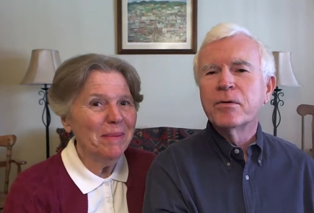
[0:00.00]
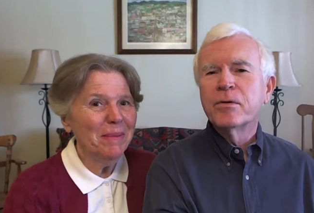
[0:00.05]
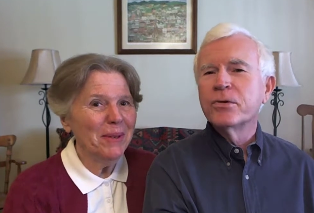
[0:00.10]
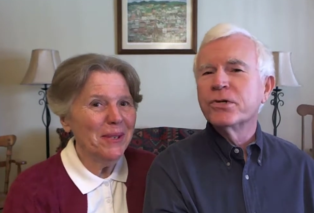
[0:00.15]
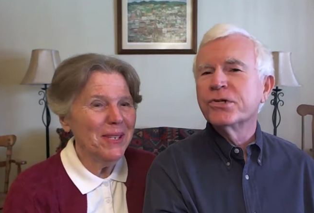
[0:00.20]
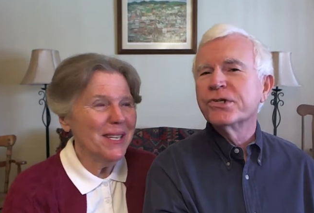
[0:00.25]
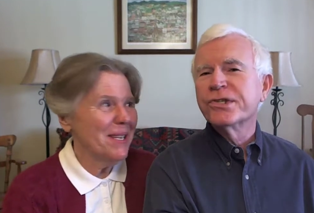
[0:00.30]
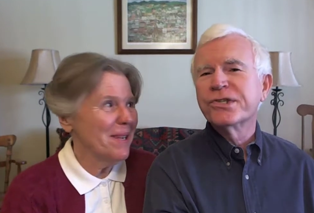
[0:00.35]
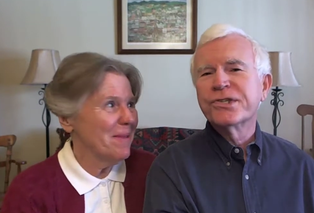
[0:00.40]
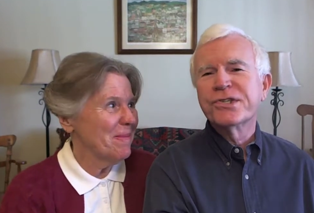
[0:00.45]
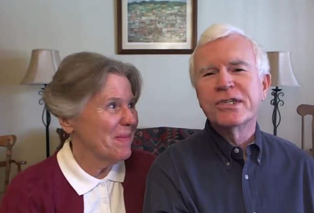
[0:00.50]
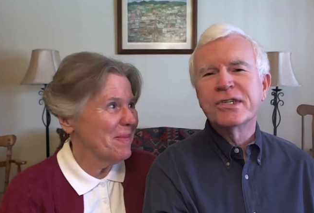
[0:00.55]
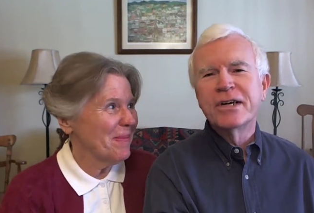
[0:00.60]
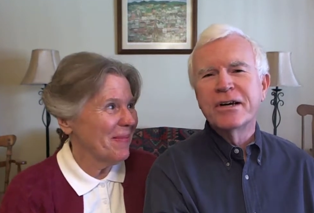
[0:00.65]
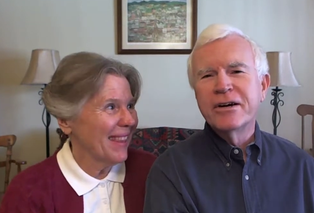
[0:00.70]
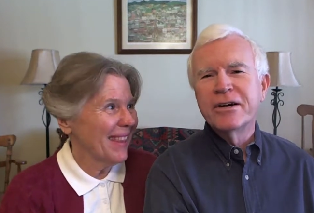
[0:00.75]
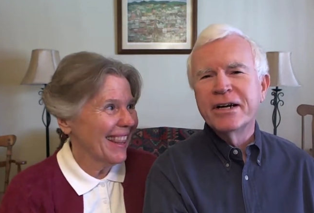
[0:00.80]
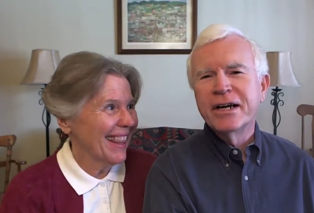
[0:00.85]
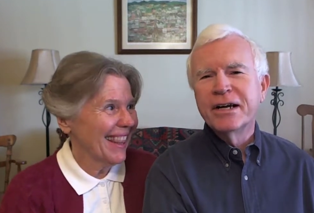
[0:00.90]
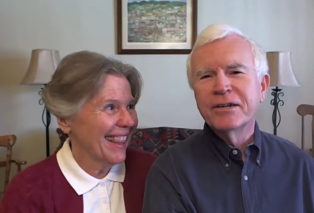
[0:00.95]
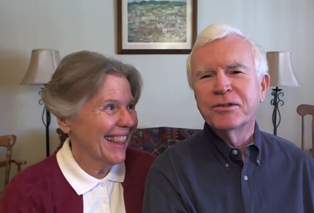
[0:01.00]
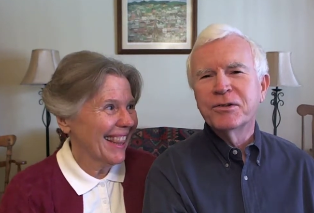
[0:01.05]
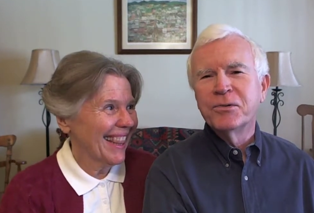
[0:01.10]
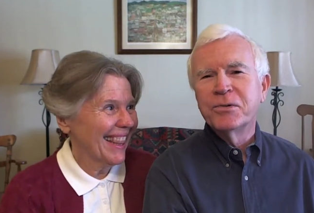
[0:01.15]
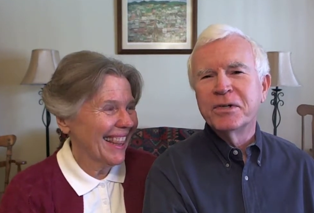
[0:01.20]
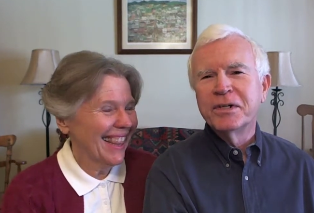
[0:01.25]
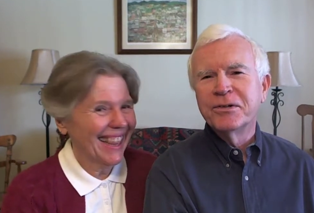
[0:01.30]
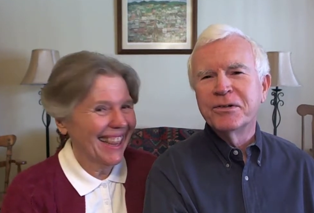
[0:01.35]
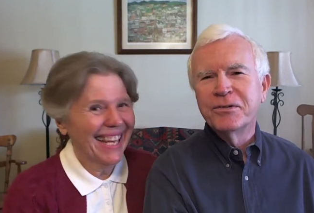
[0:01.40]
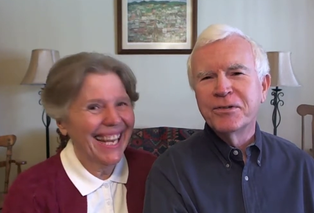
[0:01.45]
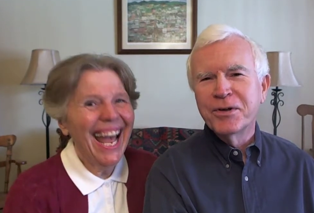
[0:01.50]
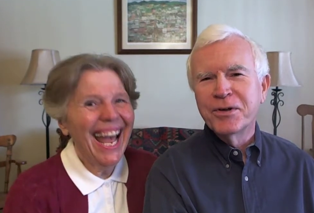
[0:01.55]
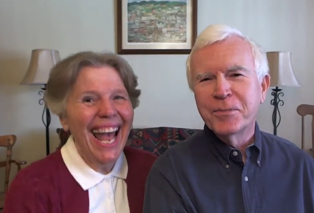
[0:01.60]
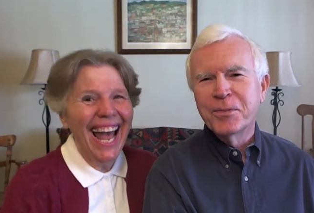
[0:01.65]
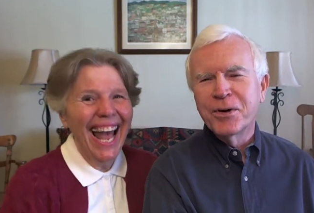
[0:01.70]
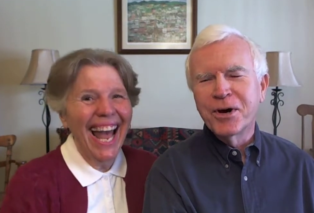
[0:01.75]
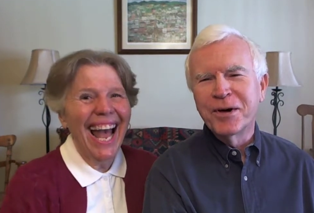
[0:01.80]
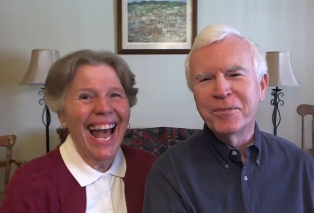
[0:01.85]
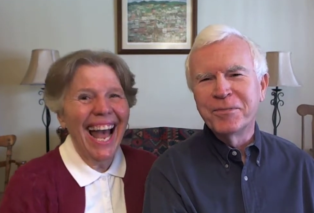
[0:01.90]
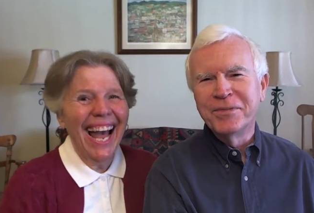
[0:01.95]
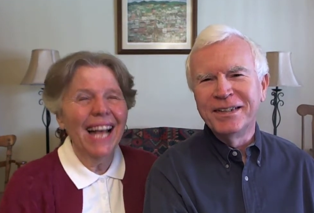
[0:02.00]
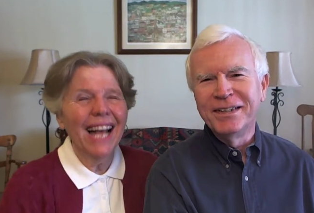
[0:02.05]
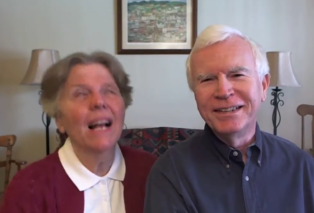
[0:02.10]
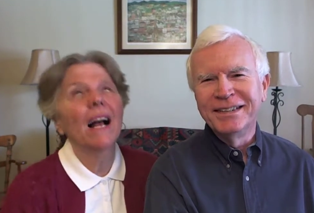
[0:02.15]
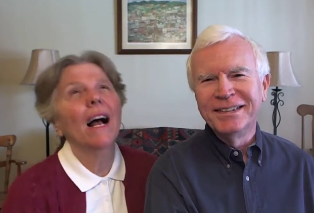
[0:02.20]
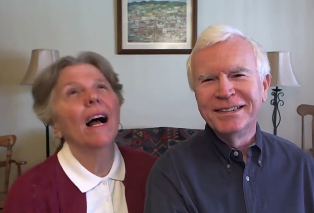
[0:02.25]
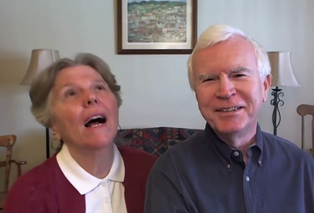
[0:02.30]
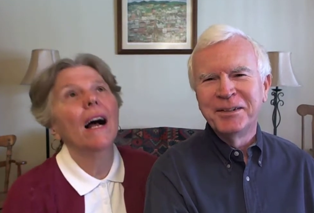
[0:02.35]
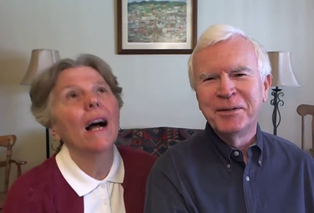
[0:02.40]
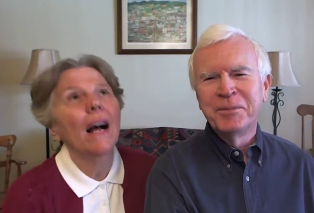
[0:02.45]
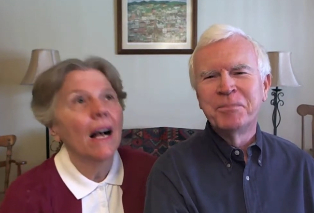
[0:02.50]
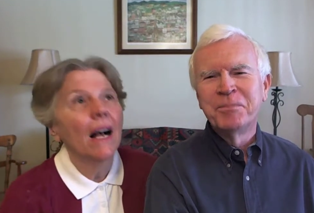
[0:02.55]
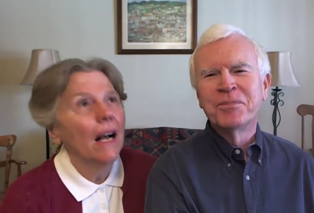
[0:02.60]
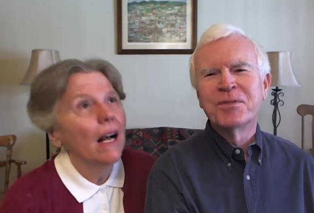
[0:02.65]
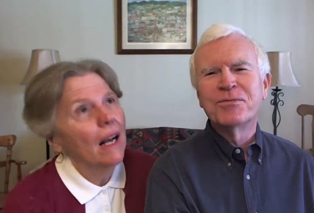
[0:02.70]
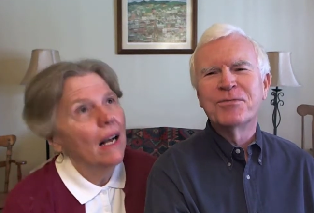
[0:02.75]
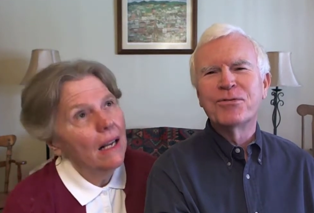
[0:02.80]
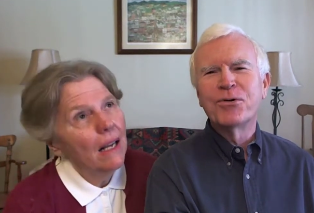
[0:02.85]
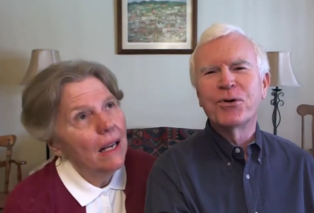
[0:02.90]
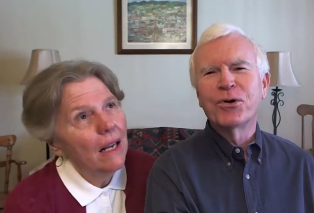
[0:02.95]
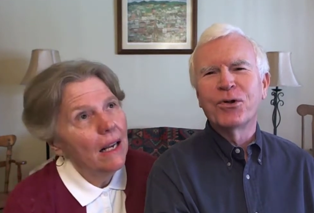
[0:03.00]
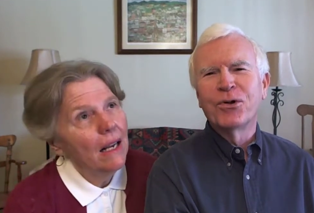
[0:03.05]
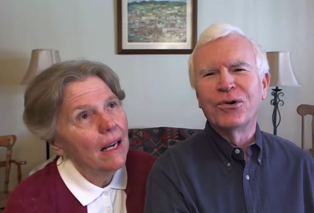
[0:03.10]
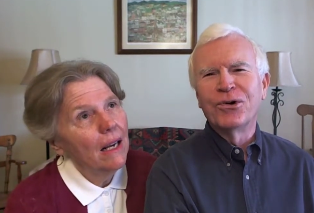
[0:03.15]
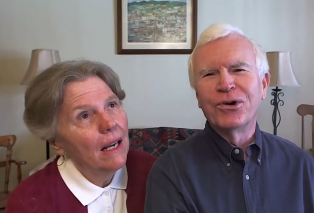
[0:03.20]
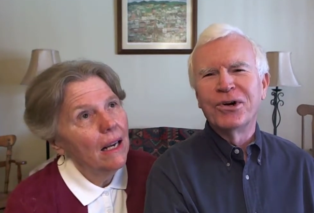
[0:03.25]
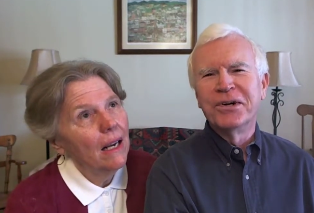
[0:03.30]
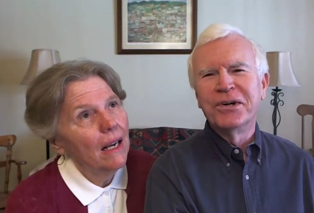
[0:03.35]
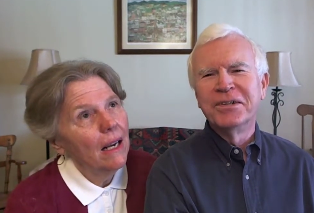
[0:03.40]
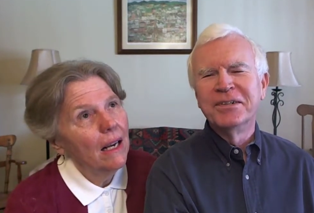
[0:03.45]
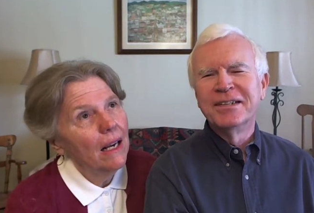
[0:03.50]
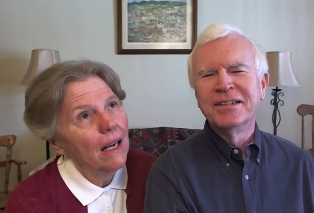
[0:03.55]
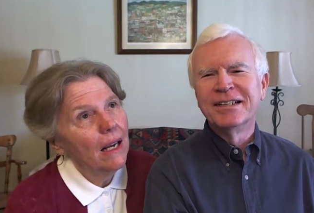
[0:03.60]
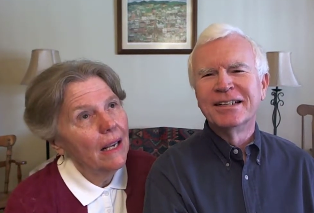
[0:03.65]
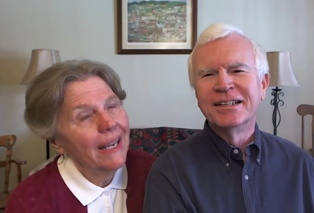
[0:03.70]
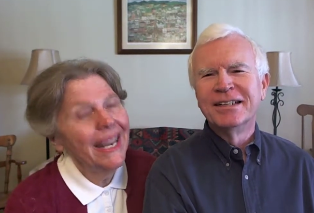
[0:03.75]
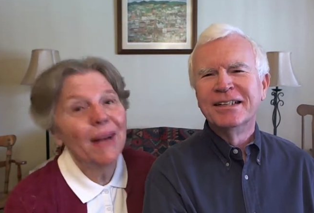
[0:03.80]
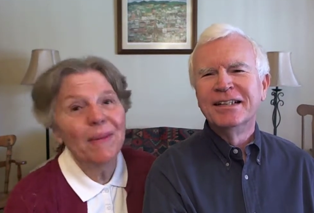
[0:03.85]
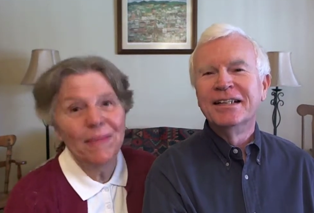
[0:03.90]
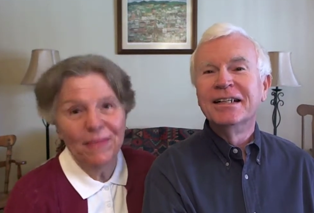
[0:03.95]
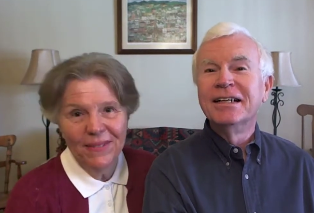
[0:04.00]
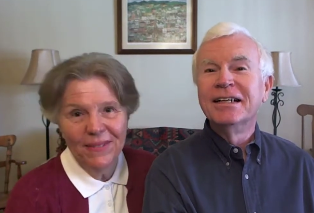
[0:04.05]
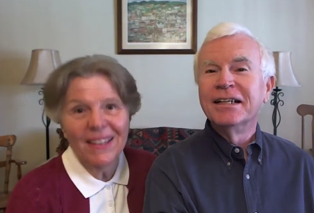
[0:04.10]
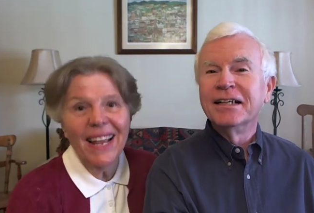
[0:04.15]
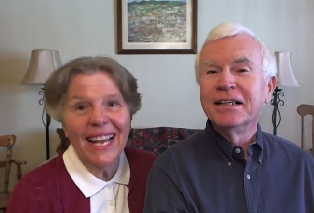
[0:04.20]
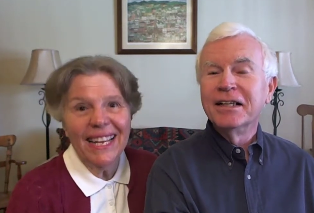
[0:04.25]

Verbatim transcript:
Speaker 1: was just staring out the window of the apartment. Forlorn. Yep. Like and